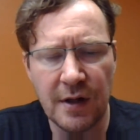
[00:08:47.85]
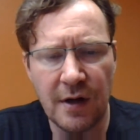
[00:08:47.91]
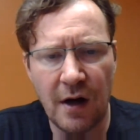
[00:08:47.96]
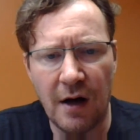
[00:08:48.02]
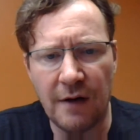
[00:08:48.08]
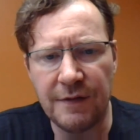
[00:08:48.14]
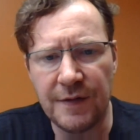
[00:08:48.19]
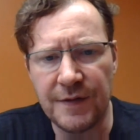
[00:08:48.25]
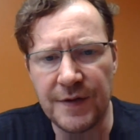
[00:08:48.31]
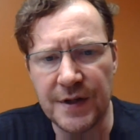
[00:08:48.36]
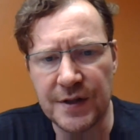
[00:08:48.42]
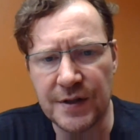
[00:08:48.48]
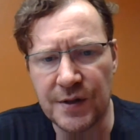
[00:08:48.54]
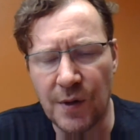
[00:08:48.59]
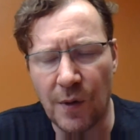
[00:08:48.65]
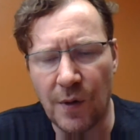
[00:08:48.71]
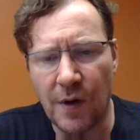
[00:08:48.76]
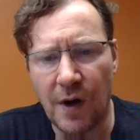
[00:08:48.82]
off of this
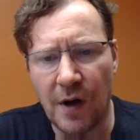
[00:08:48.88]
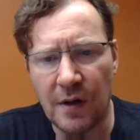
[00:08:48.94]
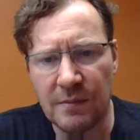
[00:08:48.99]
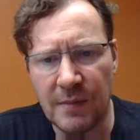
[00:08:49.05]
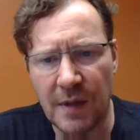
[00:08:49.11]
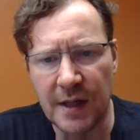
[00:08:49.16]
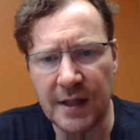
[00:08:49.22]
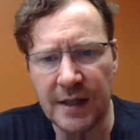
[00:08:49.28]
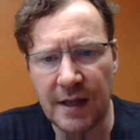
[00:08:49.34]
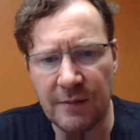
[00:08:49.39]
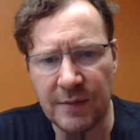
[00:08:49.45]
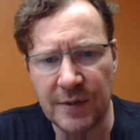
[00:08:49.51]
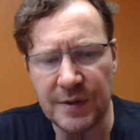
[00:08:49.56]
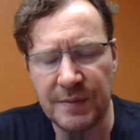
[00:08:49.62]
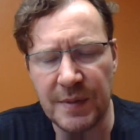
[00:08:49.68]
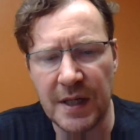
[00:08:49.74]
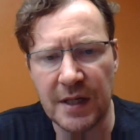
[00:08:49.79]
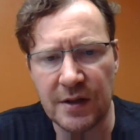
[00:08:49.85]
so-called money that
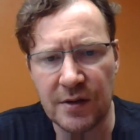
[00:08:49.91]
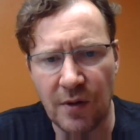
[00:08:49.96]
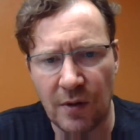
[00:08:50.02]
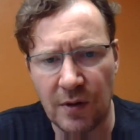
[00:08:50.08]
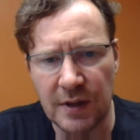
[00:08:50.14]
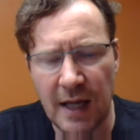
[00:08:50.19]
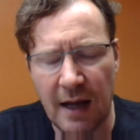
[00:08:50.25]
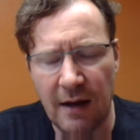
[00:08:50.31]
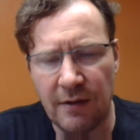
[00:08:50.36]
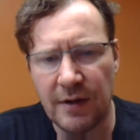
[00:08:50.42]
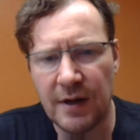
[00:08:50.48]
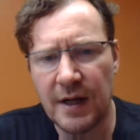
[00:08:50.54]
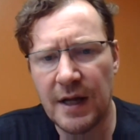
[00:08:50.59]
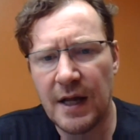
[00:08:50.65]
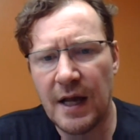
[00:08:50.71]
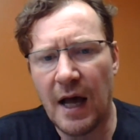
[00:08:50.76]
was being doled out?